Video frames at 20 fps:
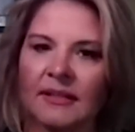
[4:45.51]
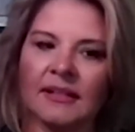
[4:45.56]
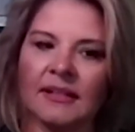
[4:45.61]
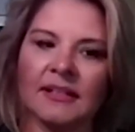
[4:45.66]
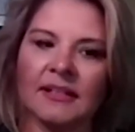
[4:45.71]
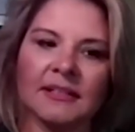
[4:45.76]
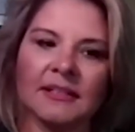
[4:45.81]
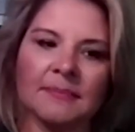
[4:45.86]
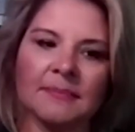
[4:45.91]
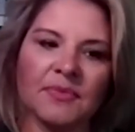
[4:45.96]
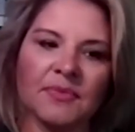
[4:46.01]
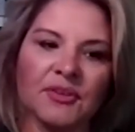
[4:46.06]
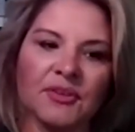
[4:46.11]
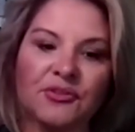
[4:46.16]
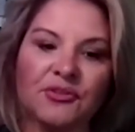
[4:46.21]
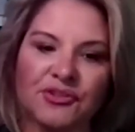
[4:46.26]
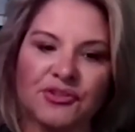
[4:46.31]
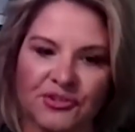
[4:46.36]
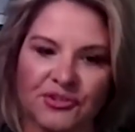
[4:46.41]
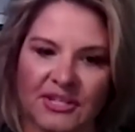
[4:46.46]
The
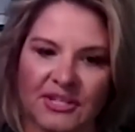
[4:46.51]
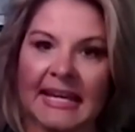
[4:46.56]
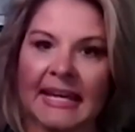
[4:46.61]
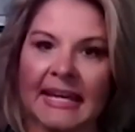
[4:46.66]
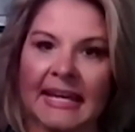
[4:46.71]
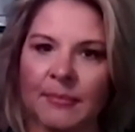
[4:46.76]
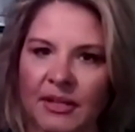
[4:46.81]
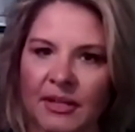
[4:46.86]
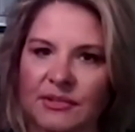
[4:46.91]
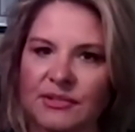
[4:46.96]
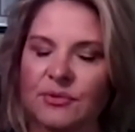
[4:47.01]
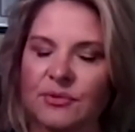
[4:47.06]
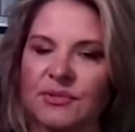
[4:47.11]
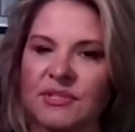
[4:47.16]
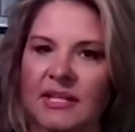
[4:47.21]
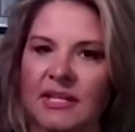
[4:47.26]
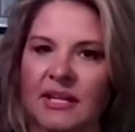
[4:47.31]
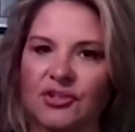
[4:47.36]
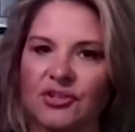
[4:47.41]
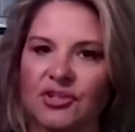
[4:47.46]
New Jersey Gaming
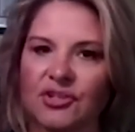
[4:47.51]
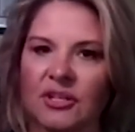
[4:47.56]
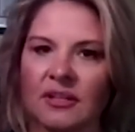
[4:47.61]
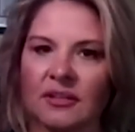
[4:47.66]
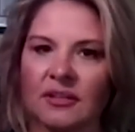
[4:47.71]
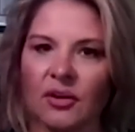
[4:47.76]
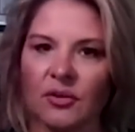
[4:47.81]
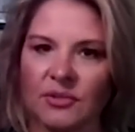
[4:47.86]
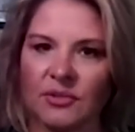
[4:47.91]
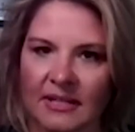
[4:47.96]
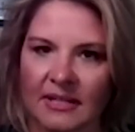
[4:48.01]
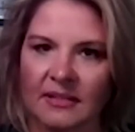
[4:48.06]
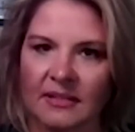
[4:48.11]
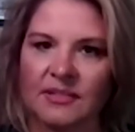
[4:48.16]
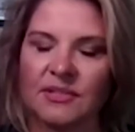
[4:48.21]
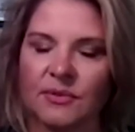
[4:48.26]
Association and the hotel